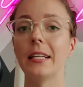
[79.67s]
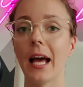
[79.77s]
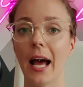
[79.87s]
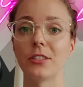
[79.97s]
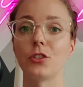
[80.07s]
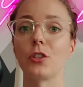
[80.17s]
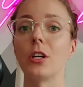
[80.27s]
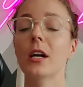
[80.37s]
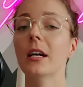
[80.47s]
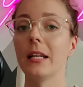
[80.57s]
and add
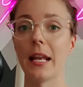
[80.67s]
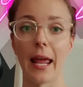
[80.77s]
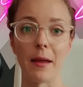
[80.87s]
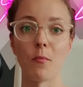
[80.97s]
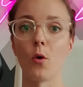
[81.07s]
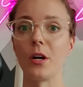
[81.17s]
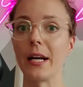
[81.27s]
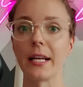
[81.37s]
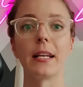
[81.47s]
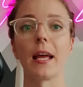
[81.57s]
your name or
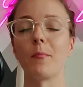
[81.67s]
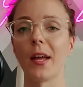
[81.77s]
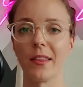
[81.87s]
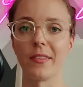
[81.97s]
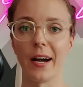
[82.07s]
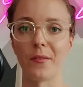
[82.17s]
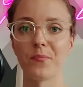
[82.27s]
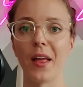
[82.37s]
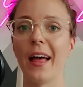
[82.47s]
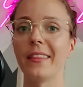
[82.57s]
nickname in
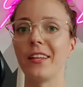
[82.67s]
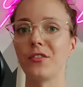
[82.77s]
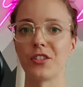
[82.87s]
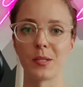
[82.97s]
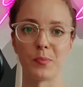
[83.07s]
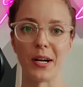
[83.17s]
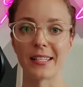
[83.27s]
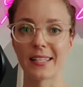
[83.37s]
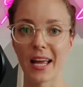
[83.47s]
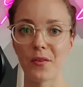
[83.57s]
there. And then you just
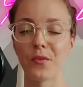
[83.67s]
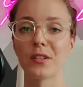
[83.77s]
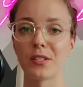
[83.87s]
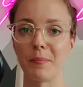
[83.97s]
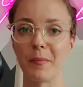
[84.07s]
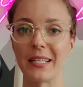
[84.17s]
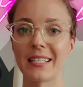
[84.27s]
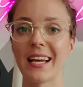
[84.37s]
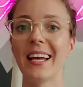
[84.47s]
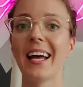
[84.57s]
press save,
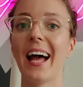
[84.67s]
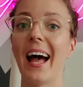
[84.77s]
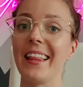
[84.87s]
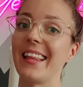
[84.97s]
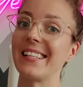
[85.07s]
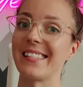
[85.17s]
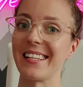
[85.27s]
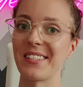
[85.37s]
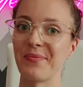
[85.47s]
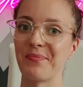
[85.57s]
submit, and that's
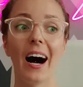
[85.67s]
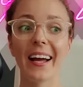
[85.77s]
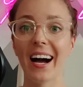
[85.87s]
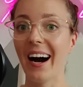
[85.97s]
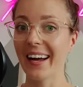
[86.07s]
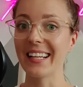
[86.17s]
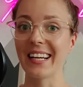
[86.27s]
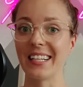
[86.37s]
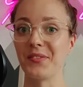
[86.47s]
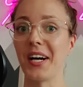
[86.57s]
it. I
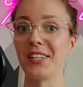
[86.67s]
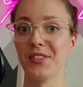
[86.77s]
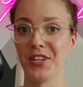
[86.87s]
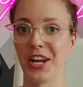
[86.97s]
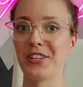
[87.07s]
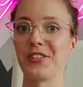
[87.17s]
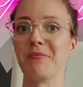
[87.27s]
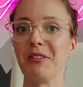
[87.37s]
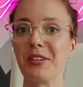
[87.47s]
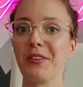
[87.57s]
highly advise to change
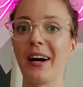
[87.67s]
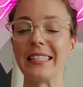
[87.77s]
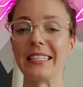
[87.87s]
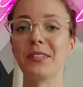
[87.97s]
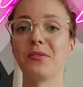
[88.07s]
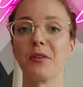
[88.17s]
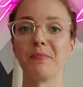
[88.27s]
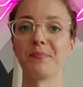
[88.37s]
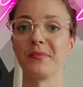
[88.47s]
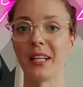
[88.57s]
your Bigo ID
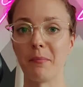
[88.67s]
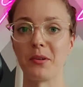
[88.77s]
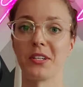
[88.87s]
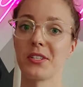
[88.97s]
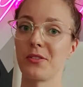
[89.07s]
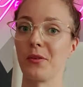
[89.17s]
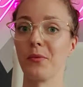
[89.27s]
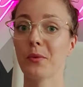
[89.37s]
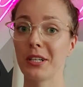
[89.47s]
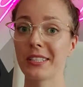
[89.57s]
from numbers to a
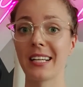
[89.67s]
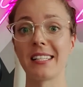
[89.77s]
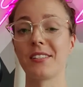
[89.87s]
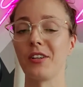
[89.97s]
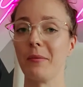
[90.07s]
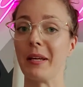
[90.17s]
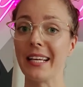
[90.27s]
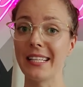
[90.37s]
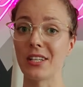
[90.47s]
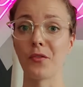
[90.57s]
word because it's going to
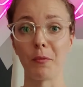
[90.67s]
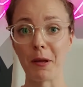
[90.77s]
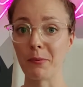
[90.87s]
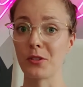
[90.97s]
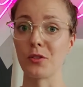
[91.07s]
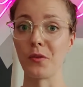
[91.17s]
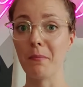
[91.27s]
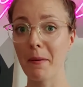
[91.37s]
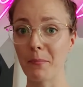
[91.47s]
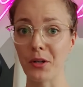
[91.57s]
be easier for people to
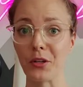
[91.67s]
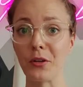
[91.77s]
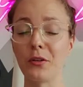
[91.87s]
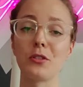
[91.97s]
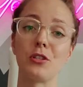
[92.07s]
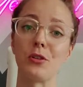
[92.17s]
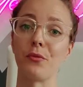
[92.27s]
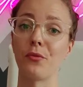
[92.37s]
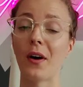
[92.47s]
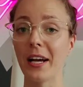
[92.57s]
remember you, to
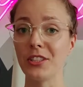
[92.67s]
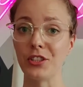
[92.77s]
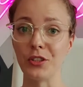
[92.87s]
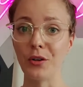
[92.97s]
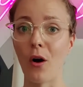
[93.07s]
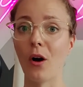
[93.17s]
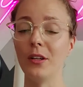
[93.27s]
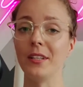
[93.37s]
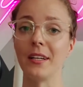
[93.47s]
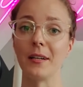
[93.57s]
find you
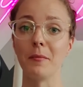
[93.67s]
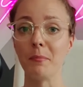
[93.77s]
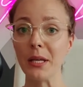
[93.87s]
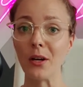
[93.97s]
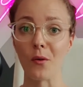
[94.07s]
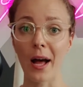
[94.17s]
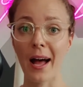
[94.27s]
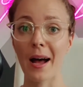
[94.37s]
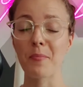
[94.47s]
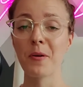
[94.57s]
on the Bigo
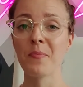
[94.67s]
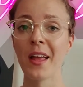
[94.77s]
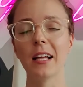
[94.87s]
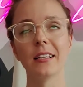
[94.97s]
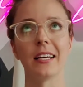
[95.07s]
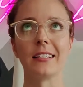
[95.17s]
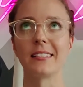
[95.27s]
app, and